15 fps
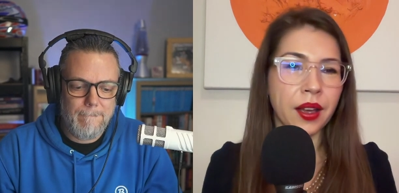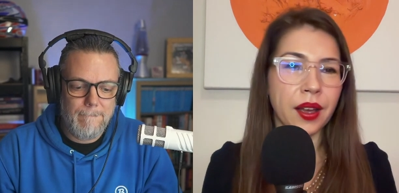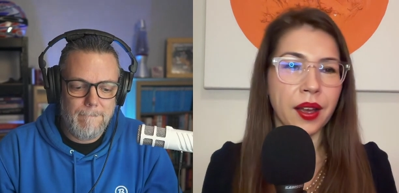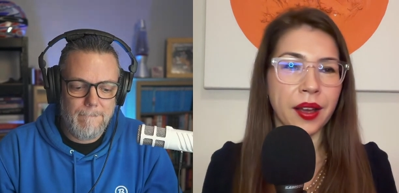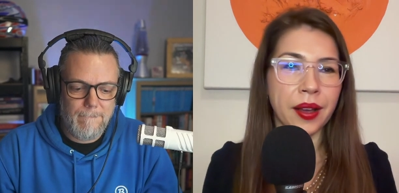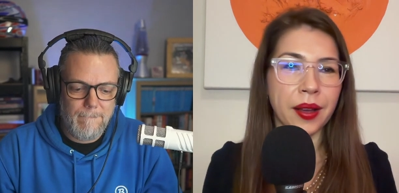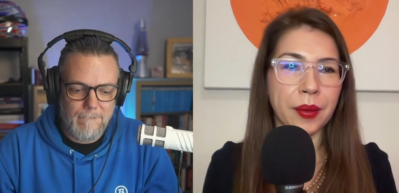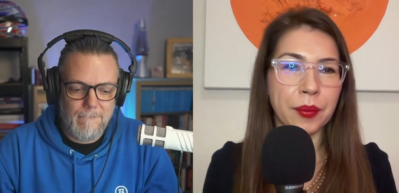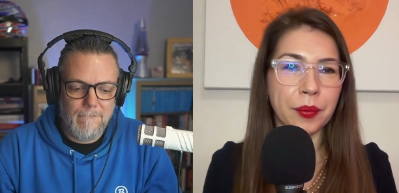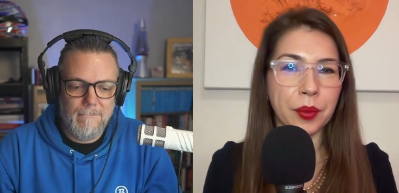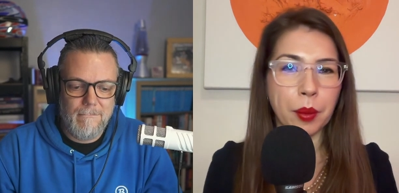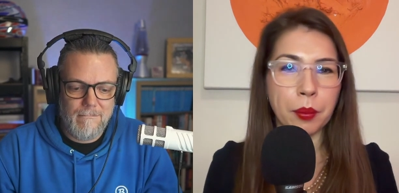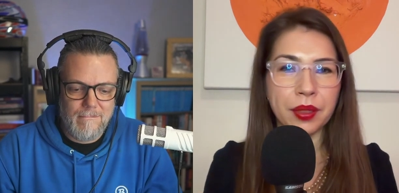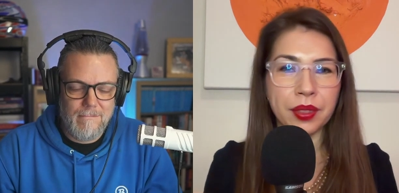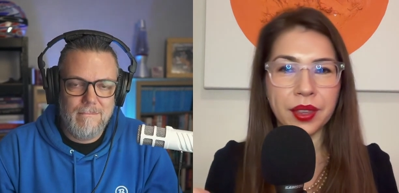Speaker 1: Um,
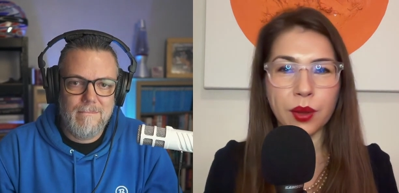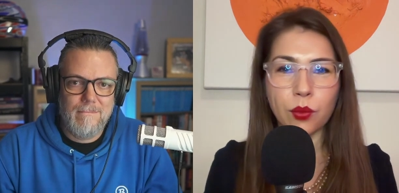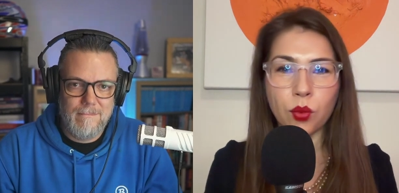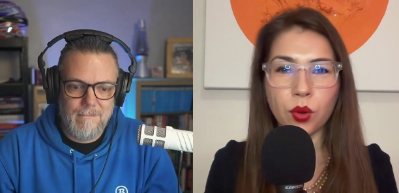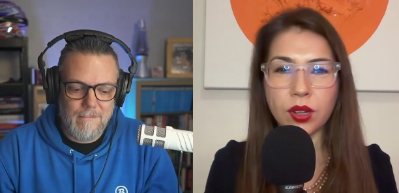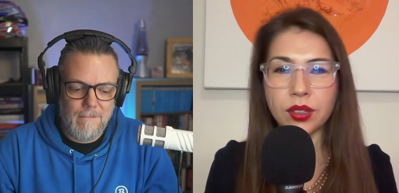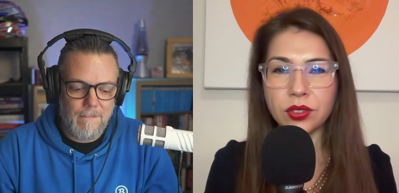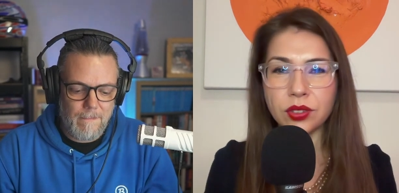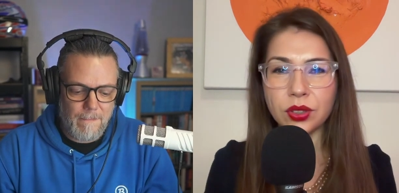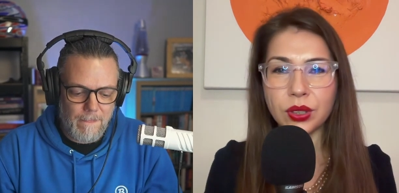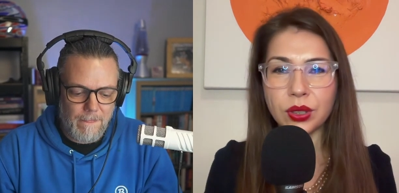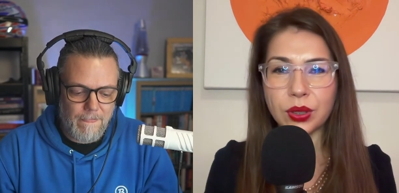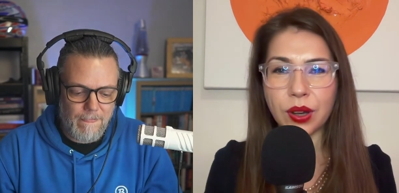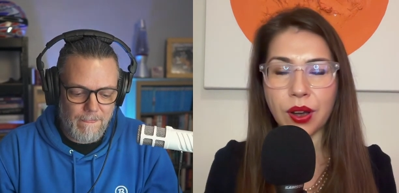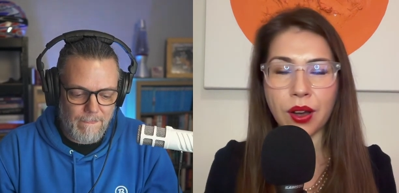but then once
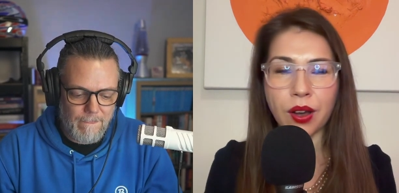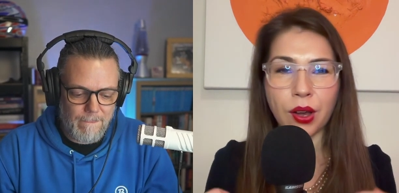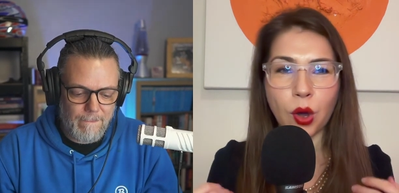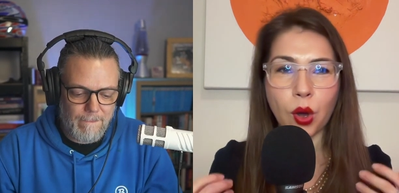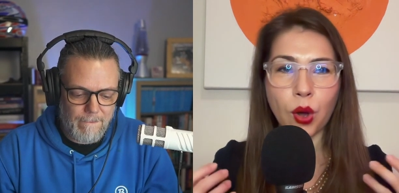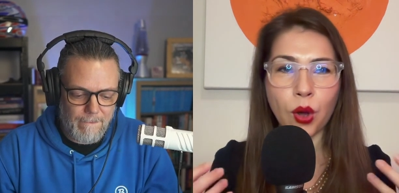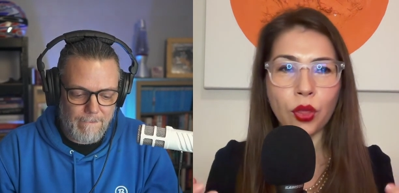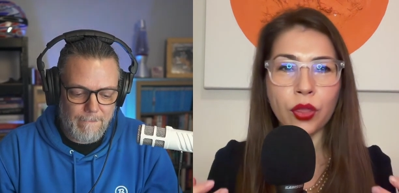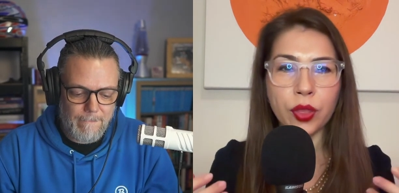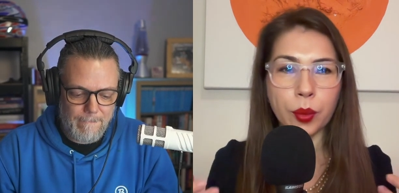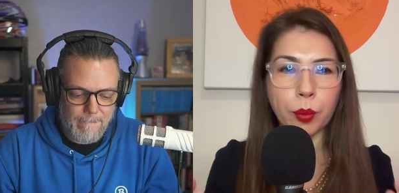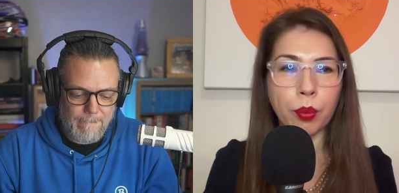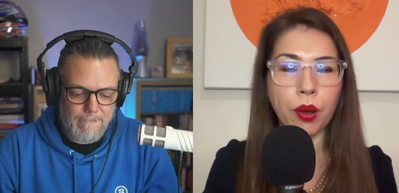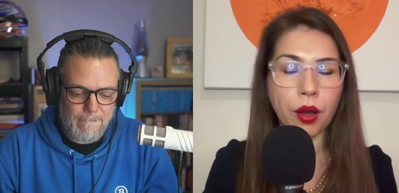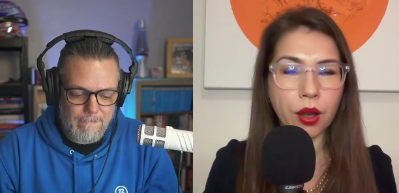you are on the
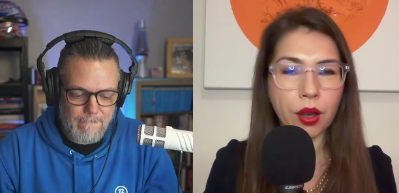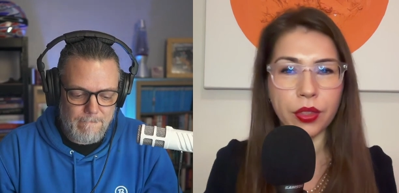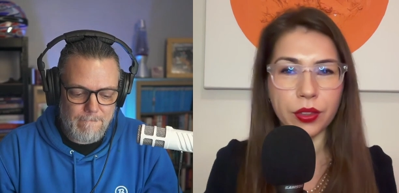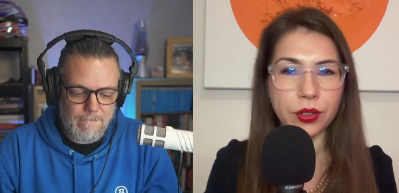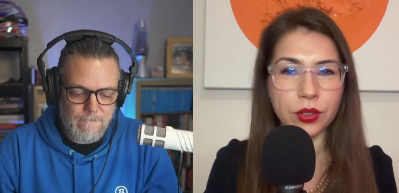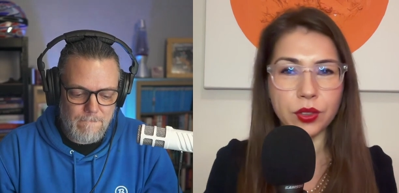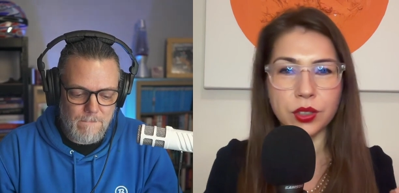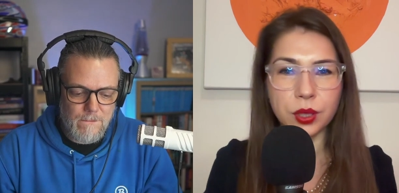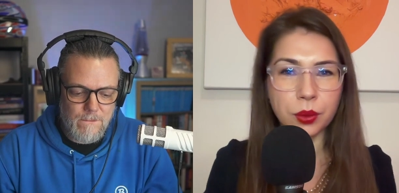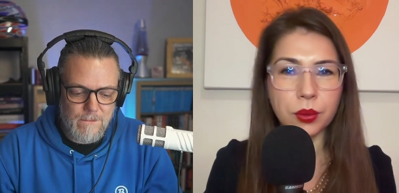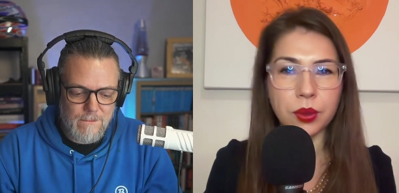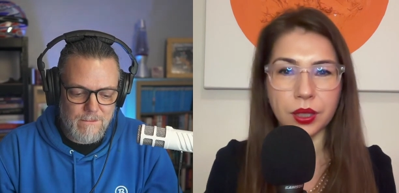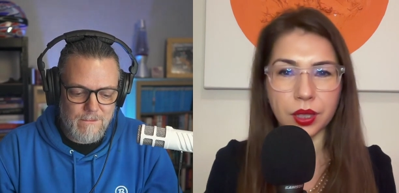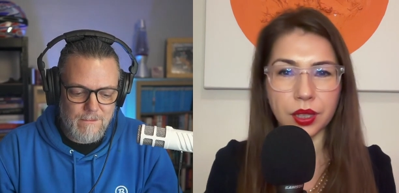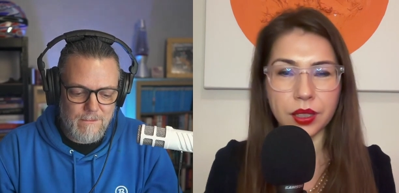path to
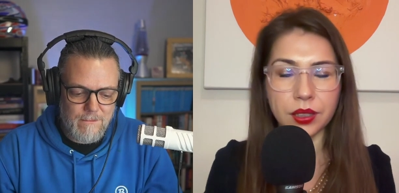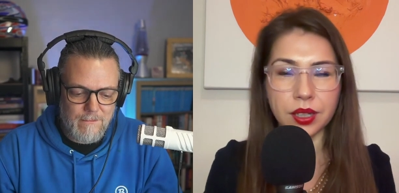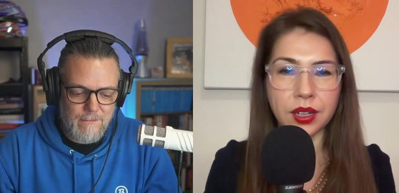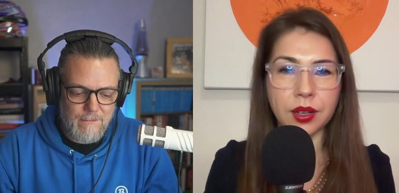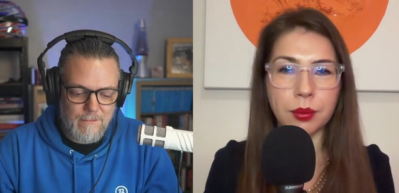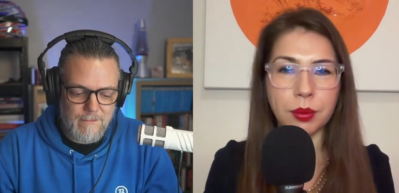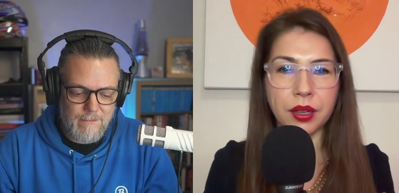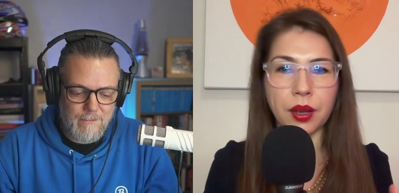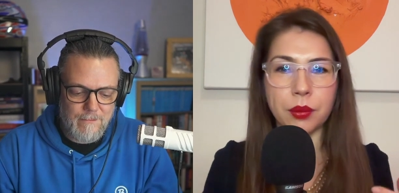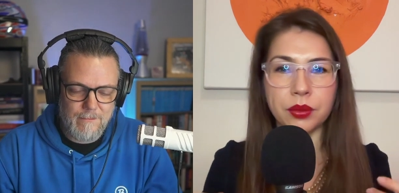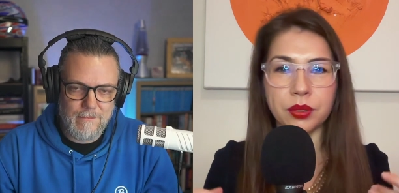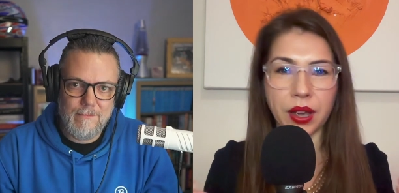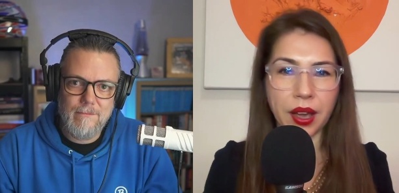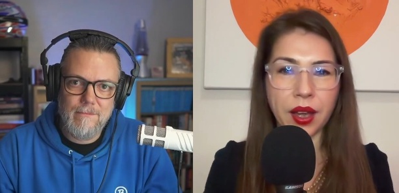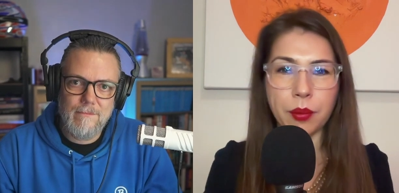doing it and it becomes a
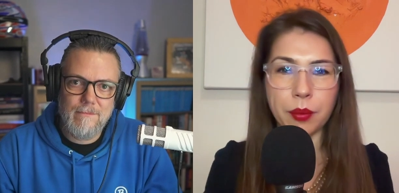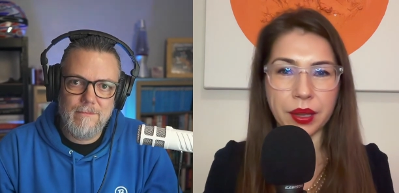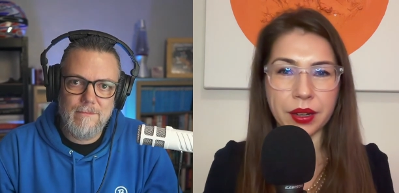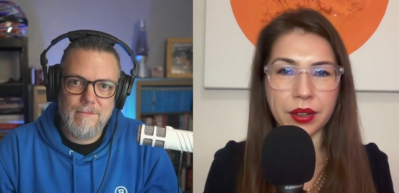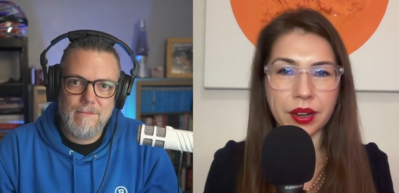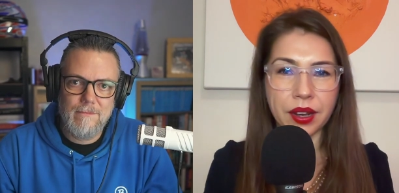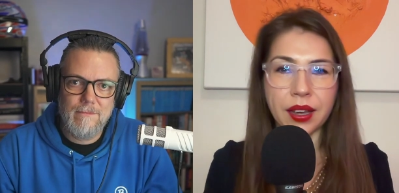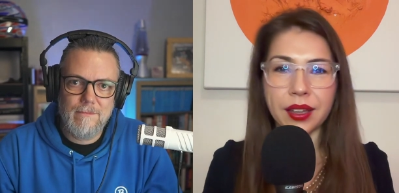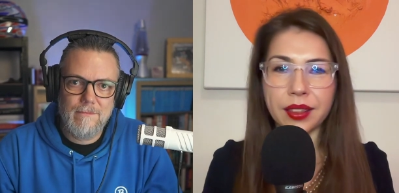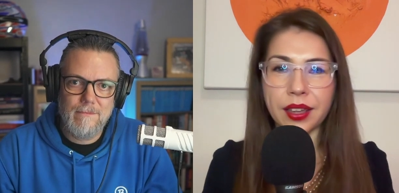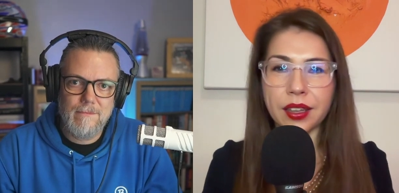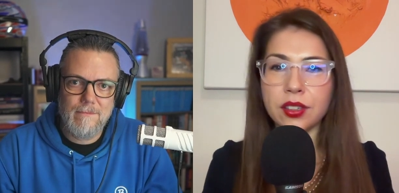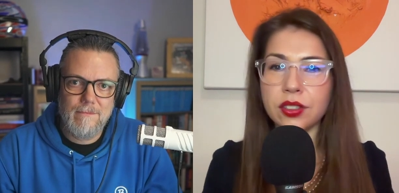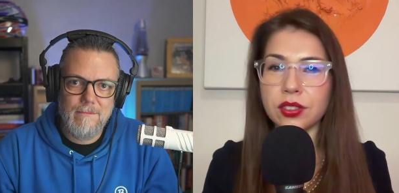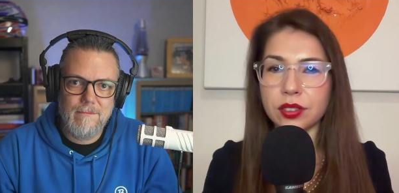habit, then
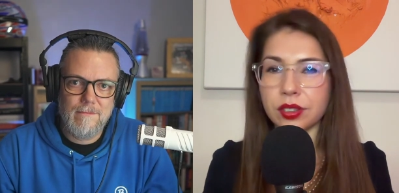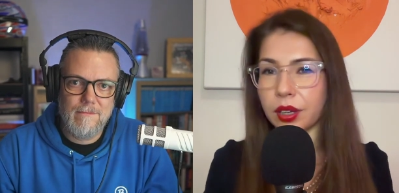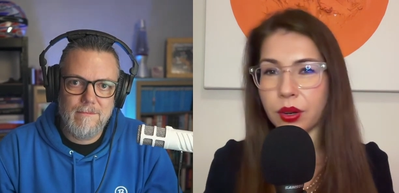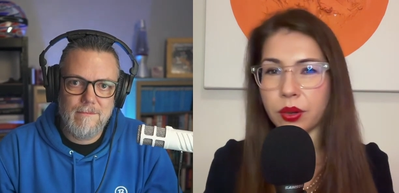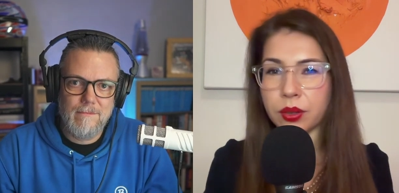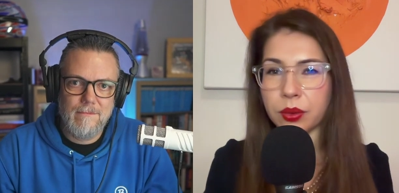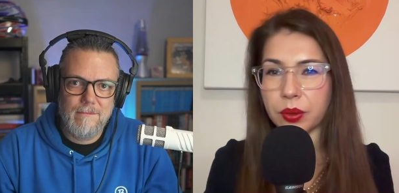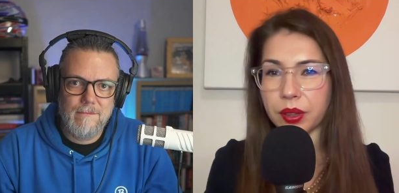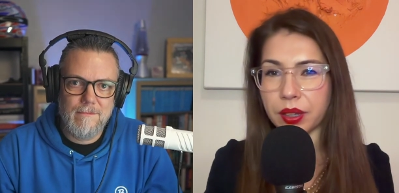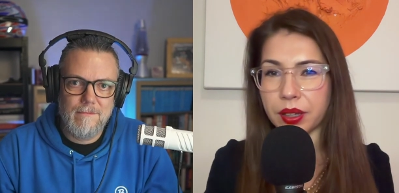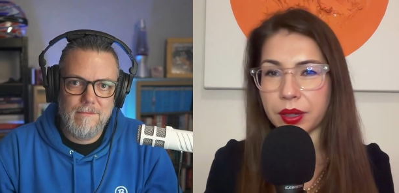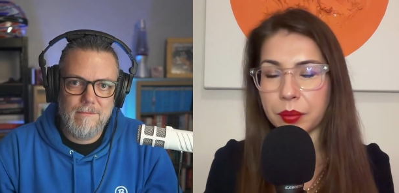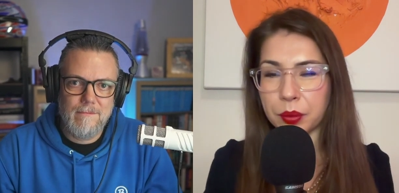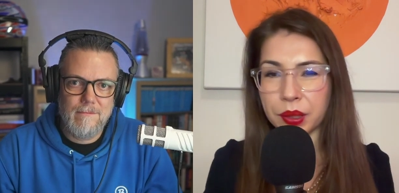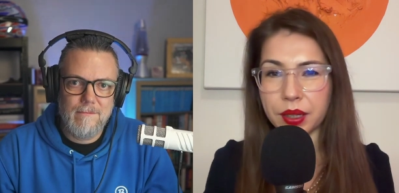you just get on with it.
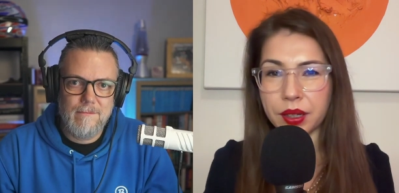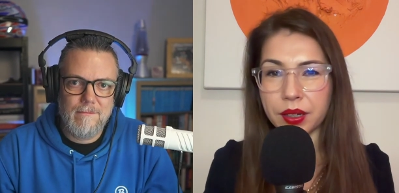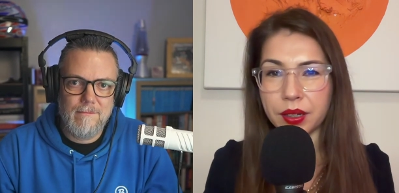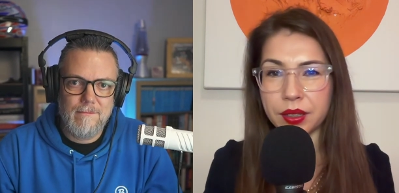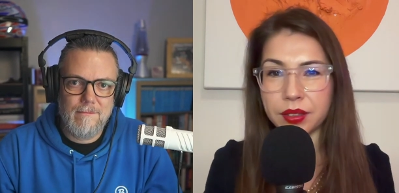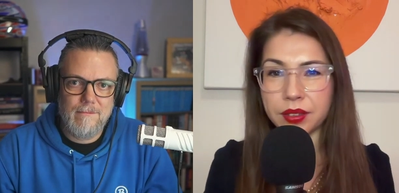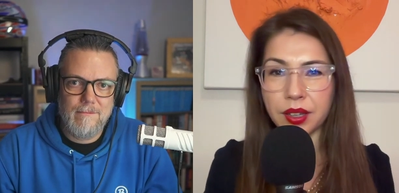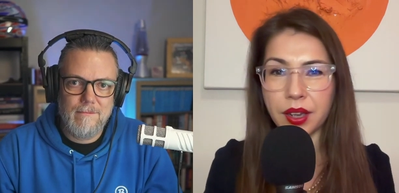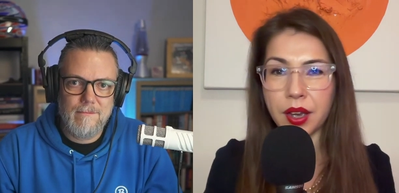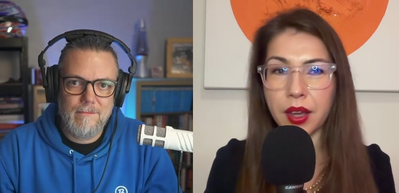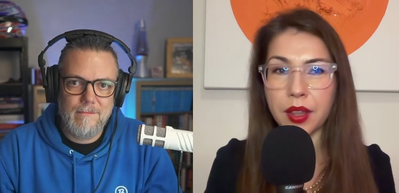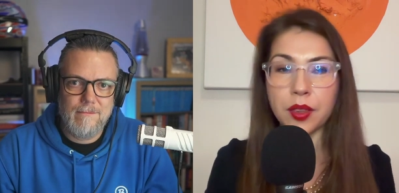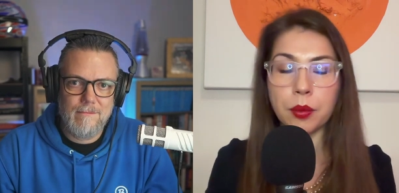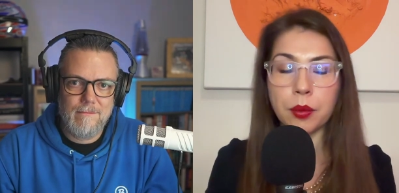Because the